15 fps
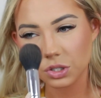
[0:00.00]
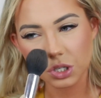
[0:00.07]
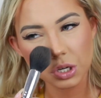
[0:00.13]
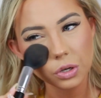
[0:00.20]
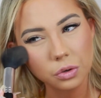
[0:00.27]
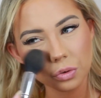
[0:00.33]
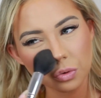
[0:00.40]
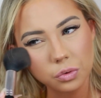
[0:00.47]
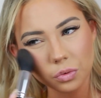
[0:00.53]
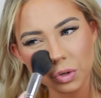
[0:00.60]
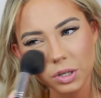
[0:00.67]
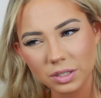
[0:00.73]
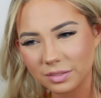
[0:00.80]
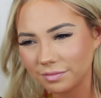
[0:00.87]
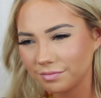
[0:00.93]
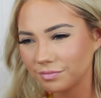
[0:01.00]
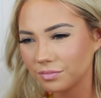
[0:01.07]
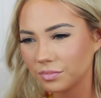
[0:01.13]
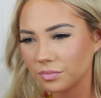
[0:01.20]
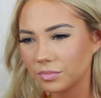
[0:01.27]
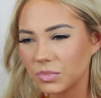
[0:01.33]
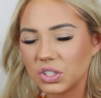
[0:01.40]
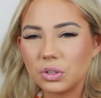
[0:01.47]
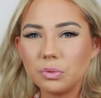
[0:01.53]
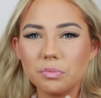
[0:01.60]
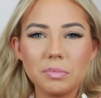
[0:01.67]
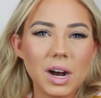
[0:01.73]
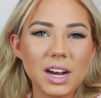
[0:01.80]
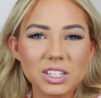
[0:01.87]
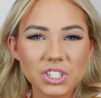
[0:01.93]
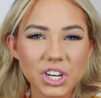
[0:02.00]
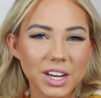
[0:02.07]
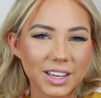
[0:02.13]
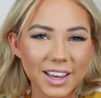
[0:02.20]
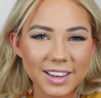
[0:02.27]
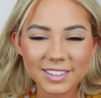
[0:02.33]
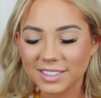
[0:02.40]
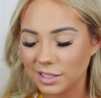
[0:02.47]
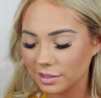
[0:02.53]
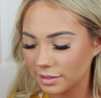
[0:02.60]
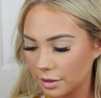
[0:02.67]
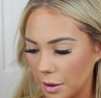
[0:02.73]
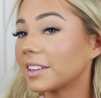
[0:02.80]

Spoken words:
too much, I guess.